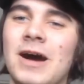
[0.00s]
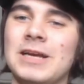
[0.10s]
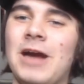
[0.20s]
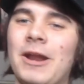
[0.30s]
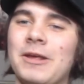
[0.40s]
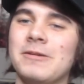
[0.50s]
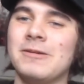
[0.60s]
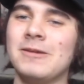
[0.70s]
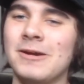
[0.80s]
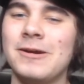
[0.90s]
I got it!
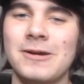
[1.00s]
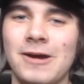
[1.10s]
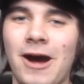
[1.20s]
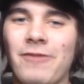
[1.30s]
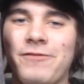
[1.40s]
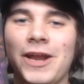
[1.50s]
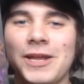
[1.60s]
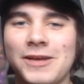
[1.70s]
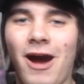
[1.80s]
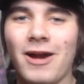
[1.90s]
I finally got